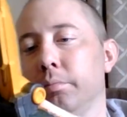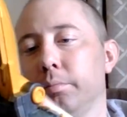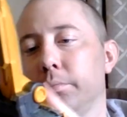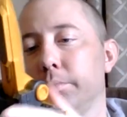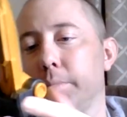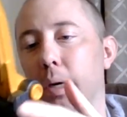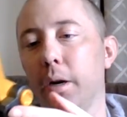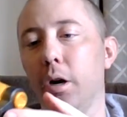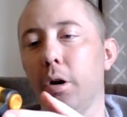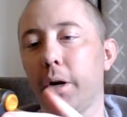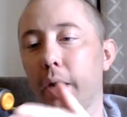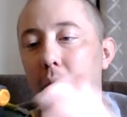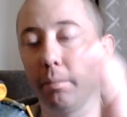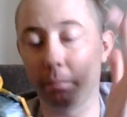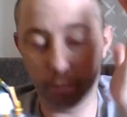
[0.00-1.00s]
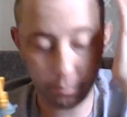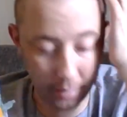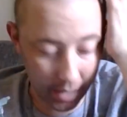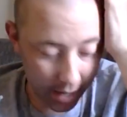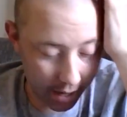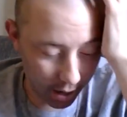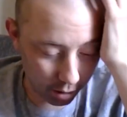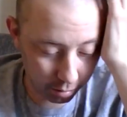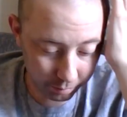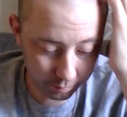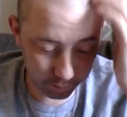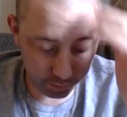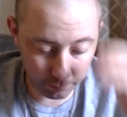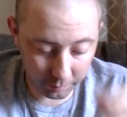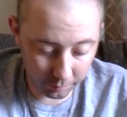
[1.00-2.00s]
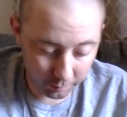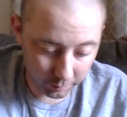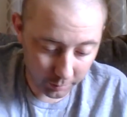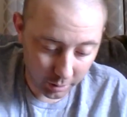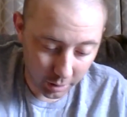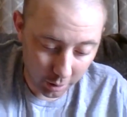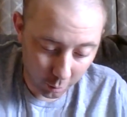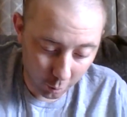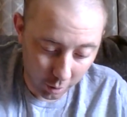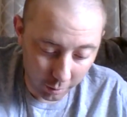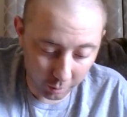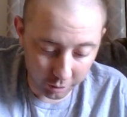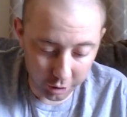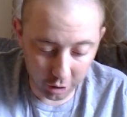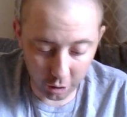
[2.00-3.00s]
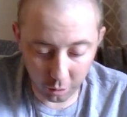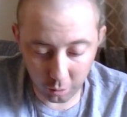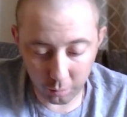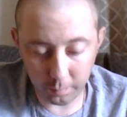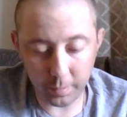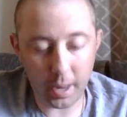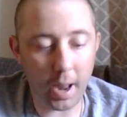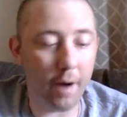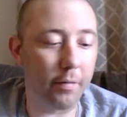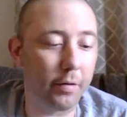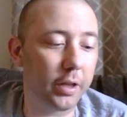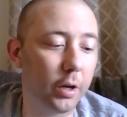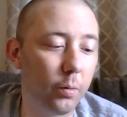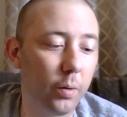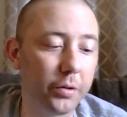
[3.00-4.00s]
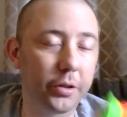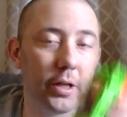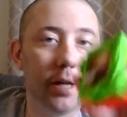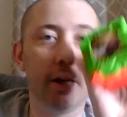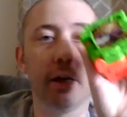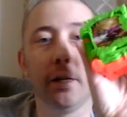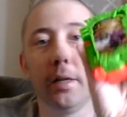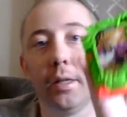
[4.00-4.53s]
But, okay. Now, we will do everything with the